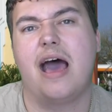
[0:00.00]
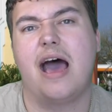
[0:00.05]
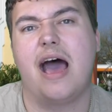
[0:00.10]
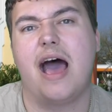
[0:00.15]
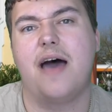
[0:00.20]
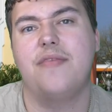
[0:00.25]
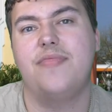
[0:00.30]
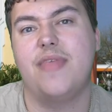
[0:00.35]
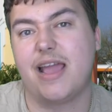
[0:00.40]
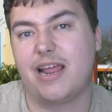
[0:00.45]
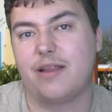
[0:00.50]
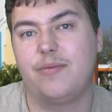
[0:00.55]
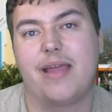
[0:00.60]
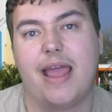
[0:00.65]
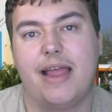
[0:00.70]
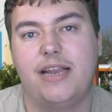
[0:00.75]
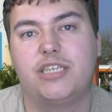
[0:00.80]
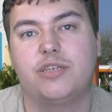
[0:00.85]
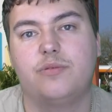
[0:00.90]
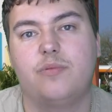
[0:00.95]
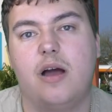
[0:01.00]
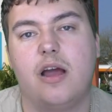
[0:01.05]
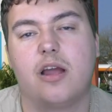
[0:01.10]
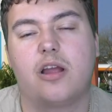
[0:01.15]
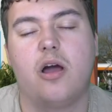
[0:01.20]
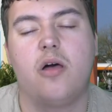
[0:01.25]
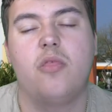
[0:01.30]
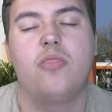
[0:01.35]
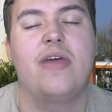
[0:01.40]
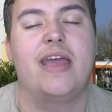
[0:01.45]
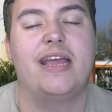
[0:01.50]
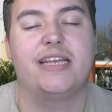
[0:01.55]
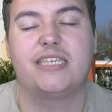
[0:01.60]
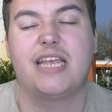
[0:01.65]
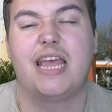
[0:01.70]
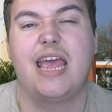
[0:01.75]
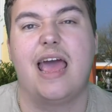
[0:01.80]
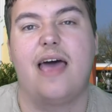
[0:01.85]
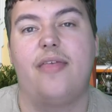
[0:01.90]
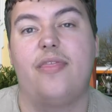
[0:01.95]
Uh, they're going to be getting to work on
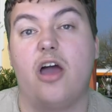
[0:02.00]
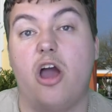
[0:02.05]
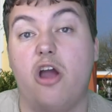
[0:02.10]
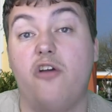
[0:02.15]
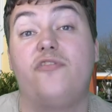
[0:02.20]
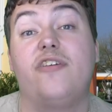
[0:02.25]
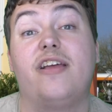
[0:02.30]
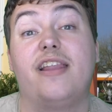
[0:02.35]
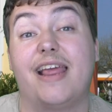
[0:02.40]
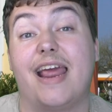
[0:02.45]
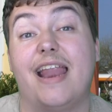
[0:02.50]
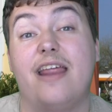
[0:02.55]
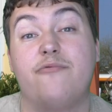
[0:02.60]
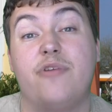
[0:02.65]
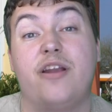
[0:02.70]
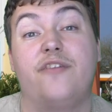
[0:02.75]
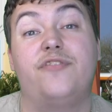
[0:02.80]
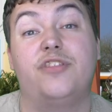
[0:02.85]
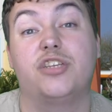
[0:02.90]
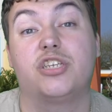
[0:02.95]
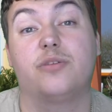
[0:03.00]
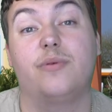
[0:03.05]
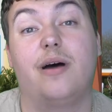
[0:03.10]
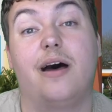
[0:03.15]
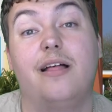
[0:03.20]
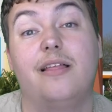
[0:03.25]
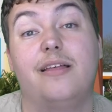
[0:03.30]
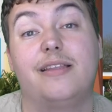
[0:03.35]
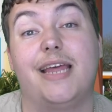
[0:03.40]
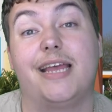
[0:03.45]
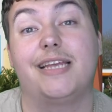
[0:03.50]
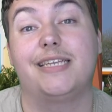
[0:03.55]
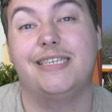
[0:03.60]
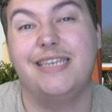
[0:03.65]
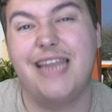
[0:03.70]
this, and they're hopefully going to get it ready for the summer holidays.